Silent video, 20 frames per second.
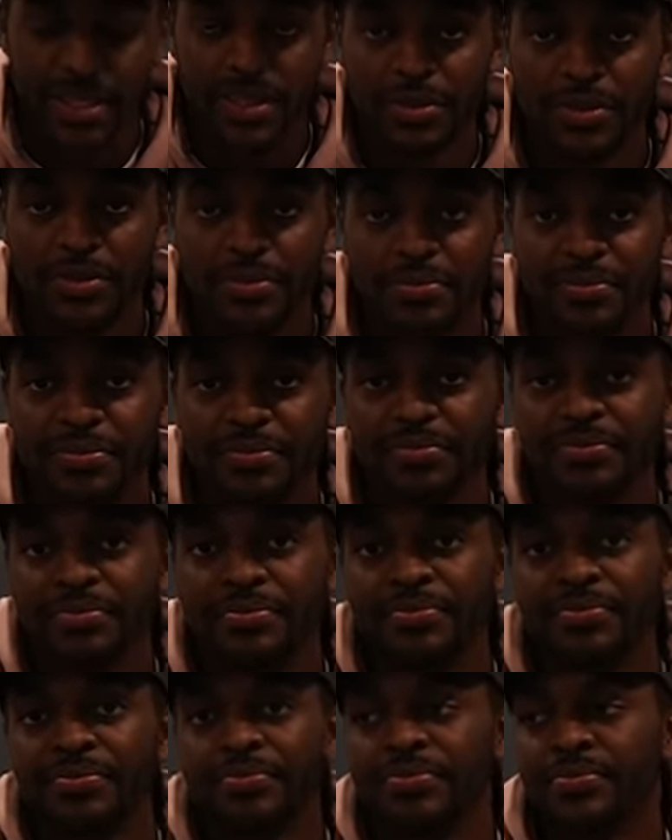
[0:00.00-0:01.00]

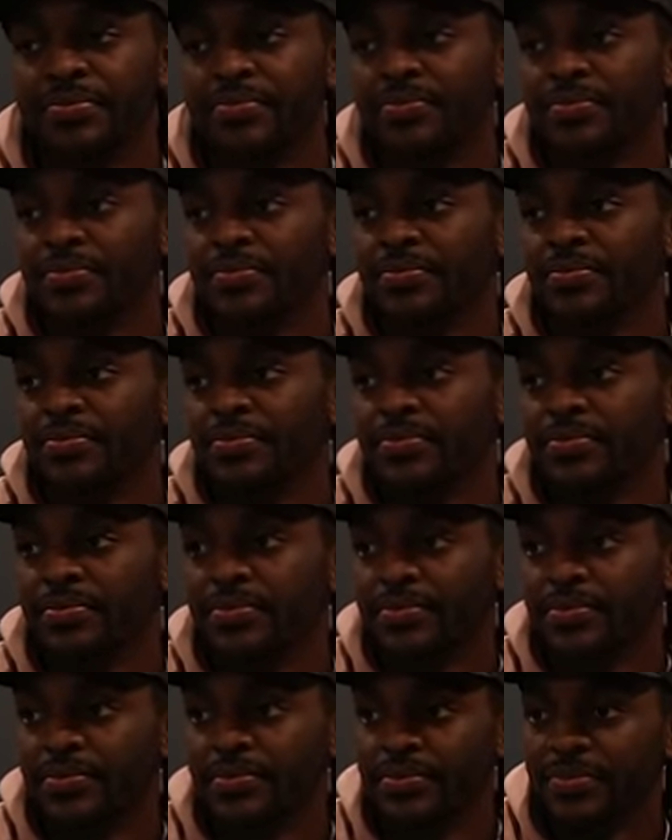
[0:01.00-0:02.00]

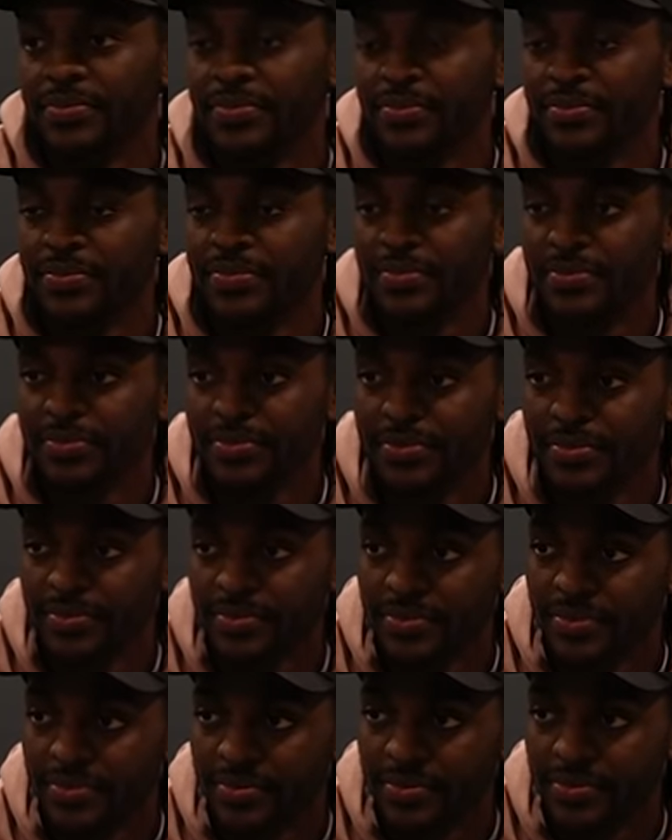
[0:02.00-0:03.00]

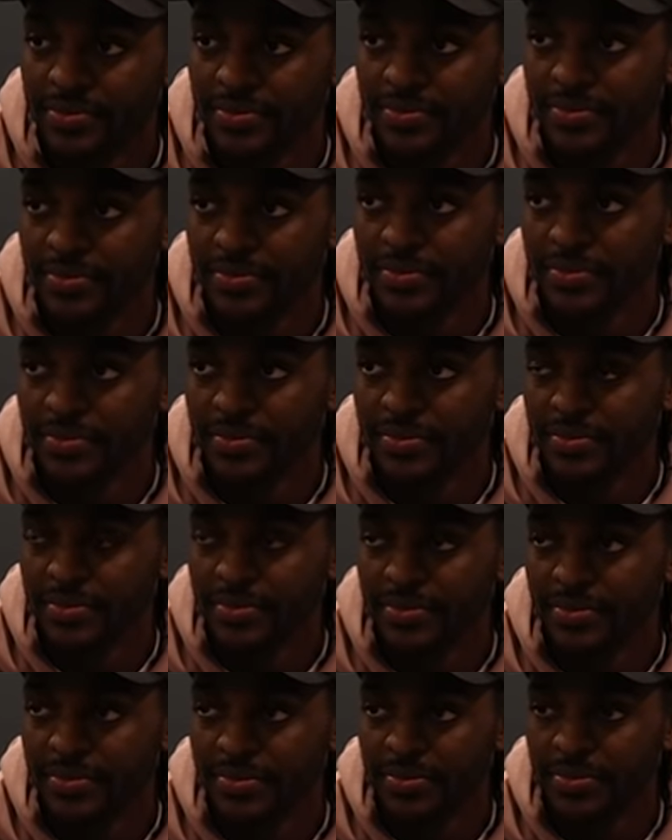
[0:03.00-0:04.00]

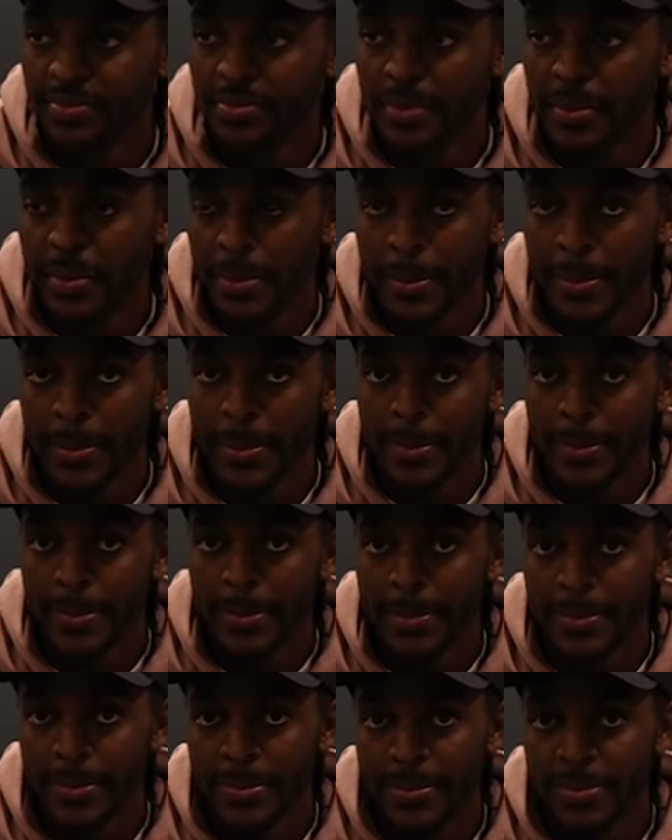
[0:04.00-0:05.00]

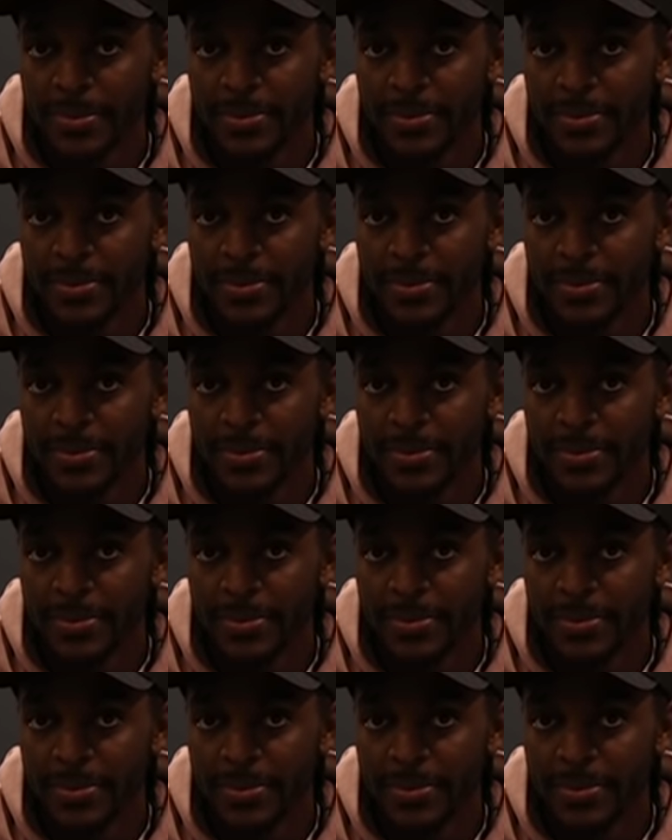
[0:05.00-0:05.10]
The person shown says nothing.